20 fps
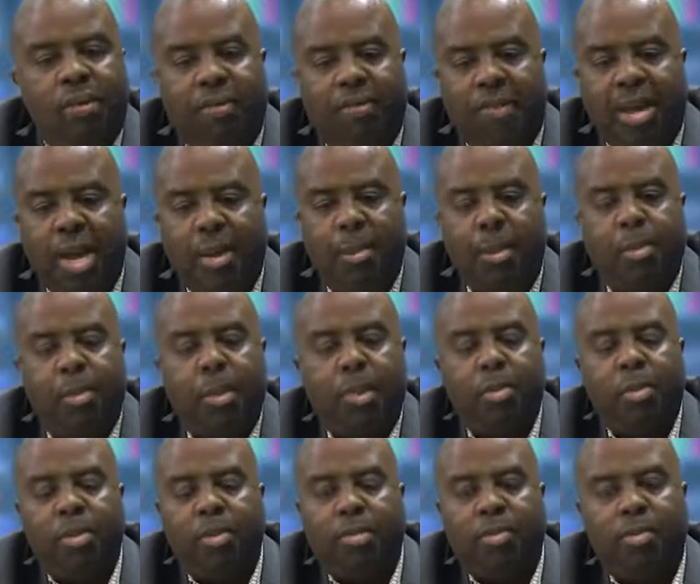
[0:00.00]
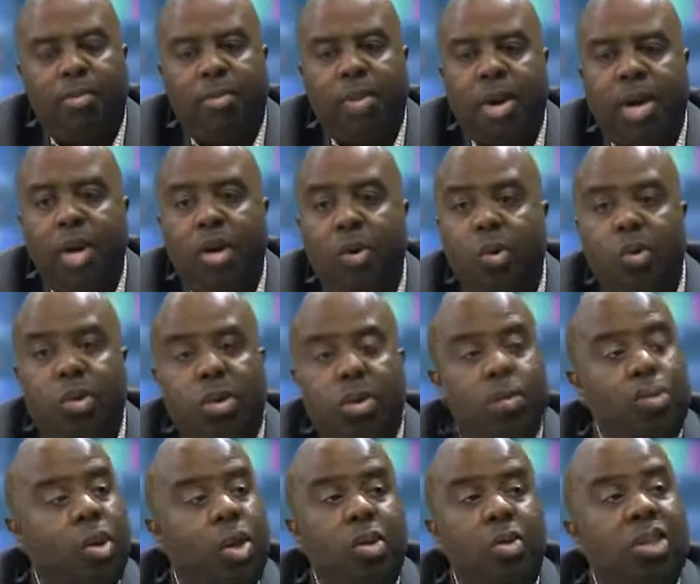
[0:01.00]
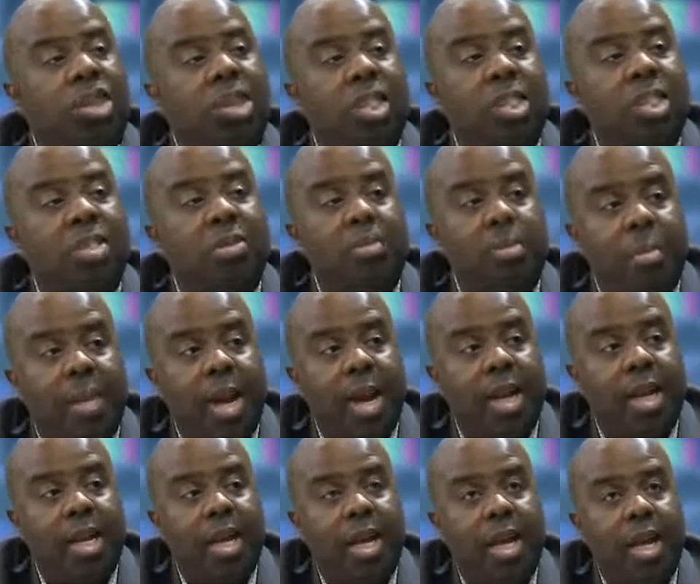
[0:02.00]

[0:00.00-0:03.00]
family member, friend, or someone who she just met,